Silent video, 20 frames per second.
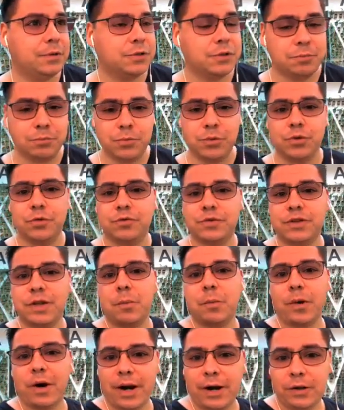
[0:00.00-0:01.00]
move
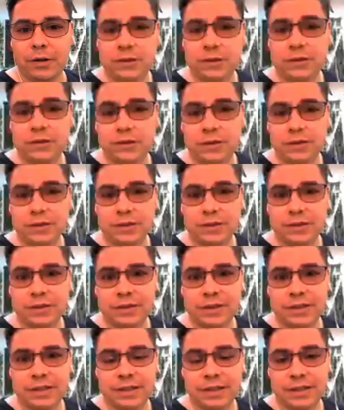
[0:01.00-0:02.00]
somewhere else,
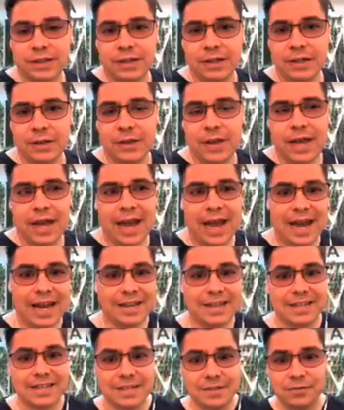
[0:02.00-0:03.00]
and
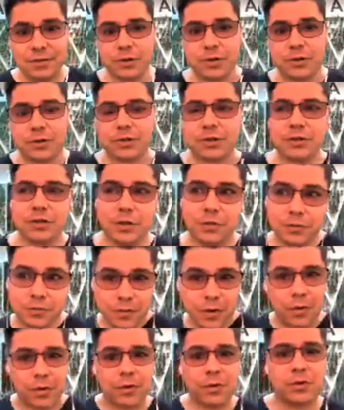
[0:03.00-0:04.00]
the difficulty. So
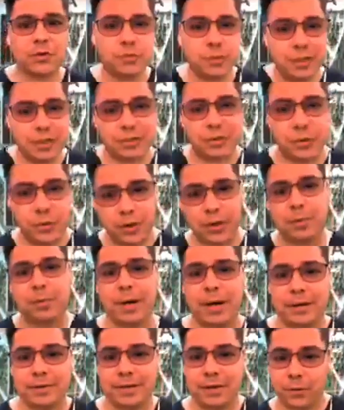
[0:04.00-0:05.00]
foreigners, we talk
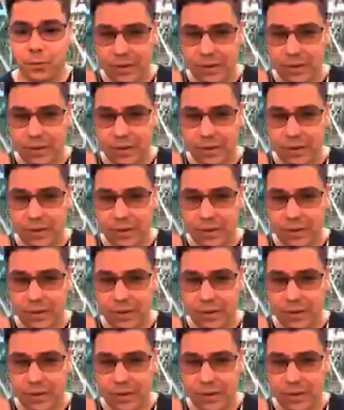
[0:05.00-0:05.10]
about that.